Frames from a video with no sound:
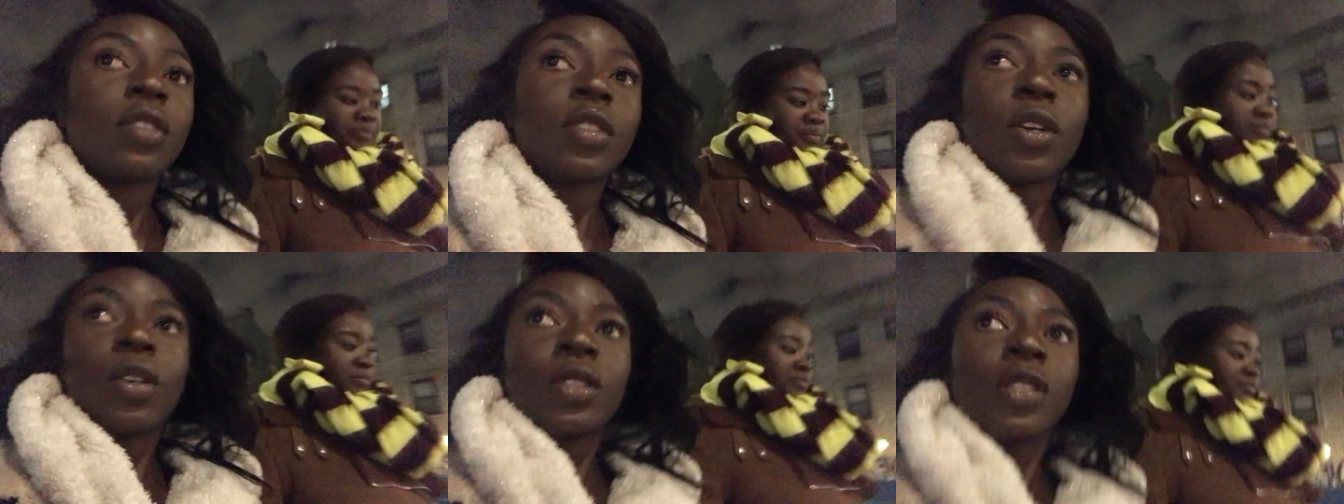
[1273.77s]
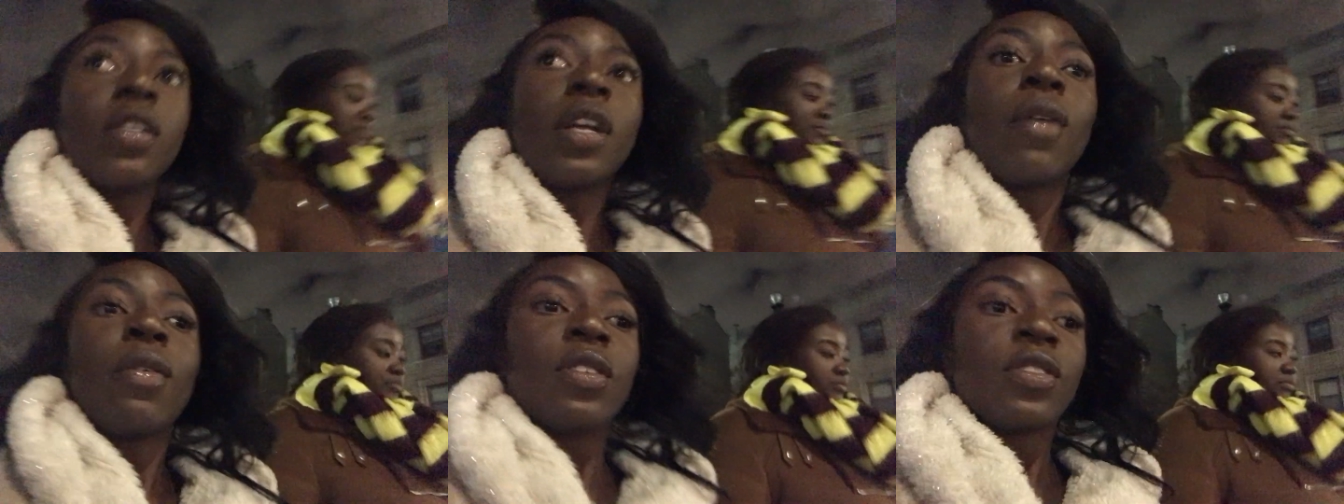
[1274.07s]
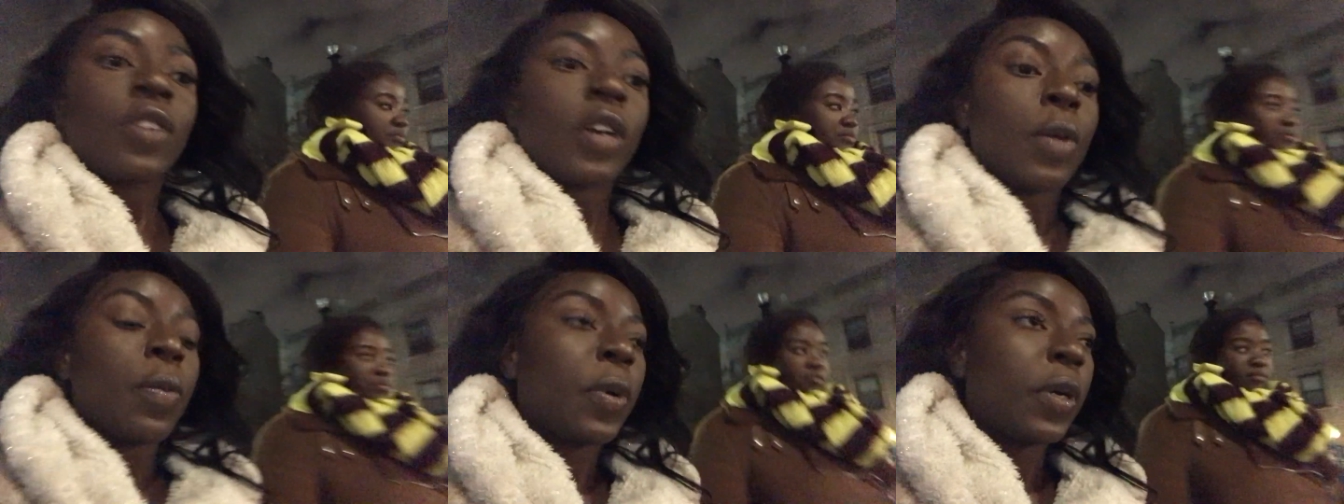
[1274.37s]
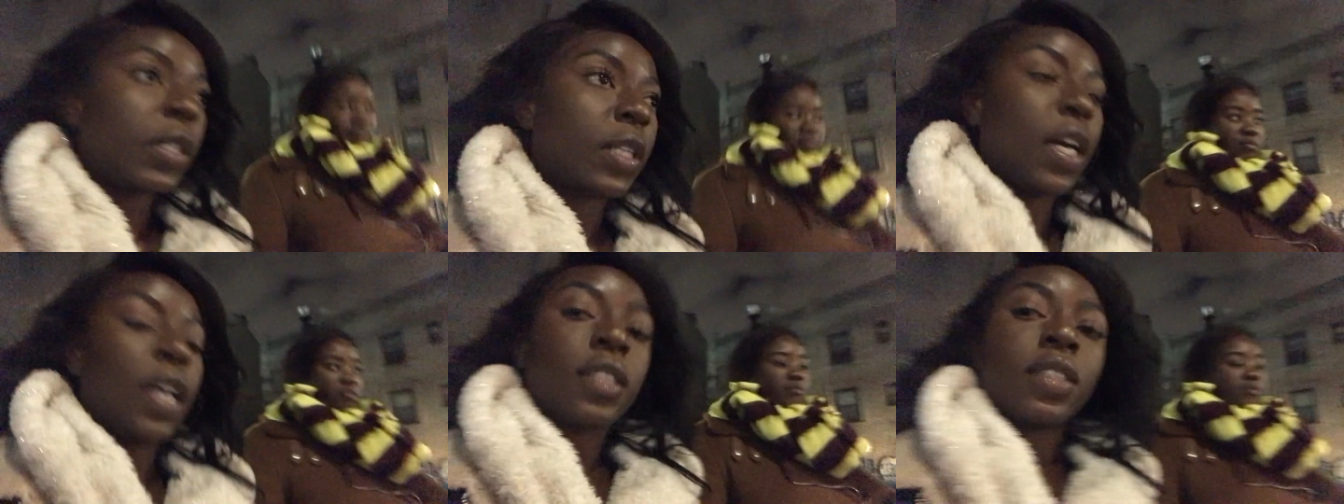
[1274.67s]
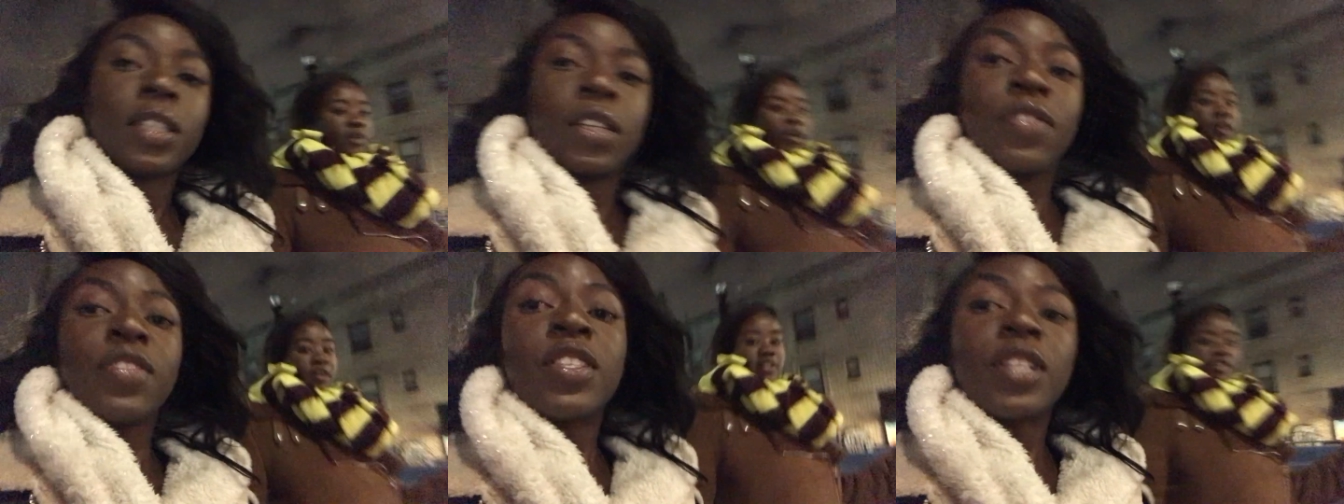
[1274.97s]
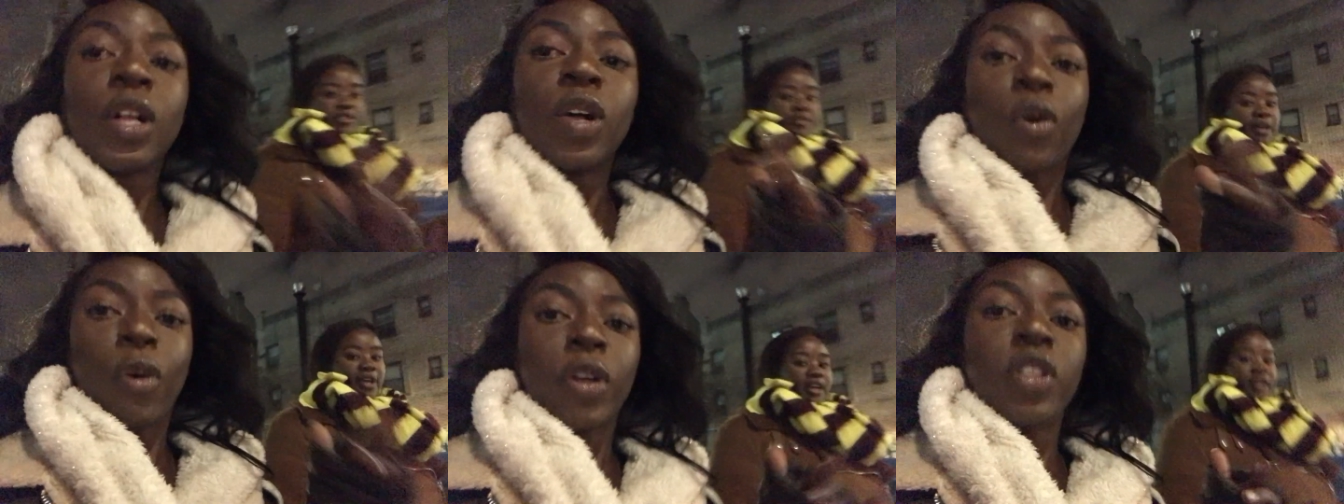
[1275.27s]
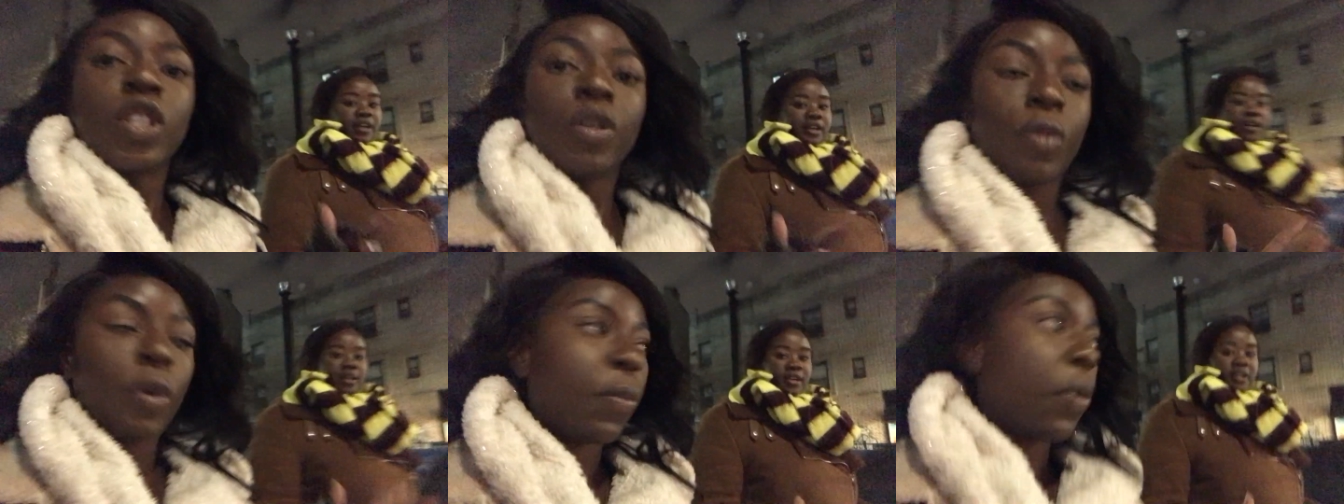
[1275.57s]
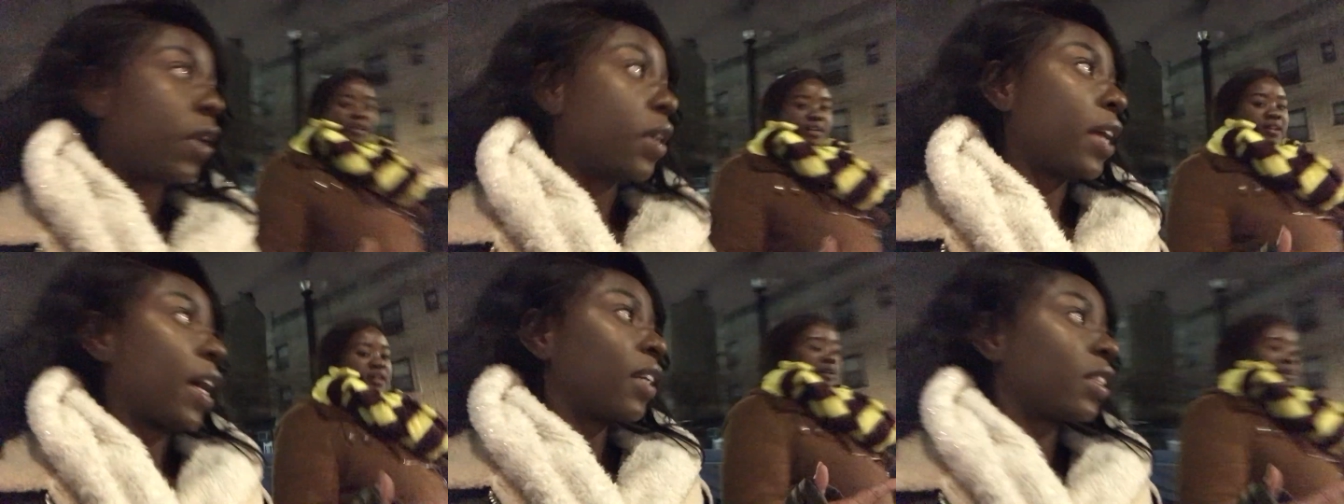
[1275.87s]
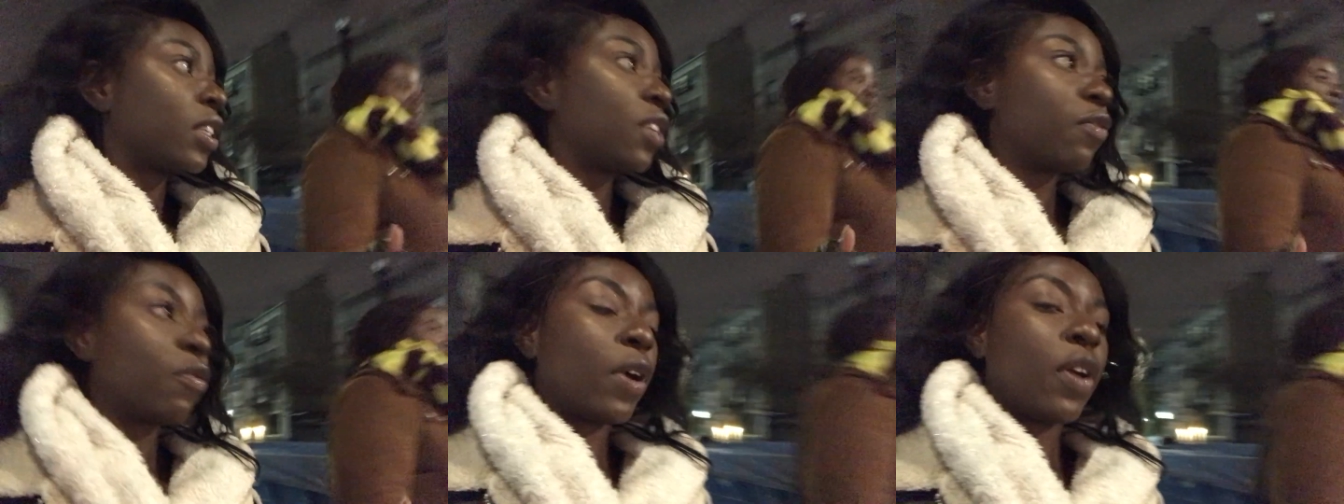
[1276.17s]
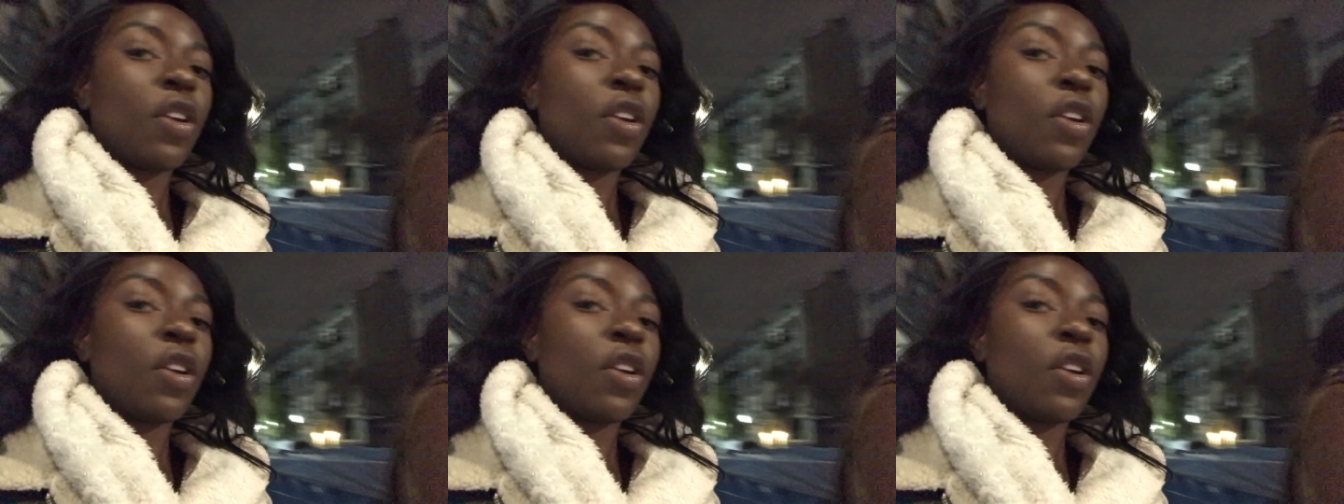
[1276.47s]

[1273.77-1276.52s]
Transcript: So today was very productive. Still going to be productive.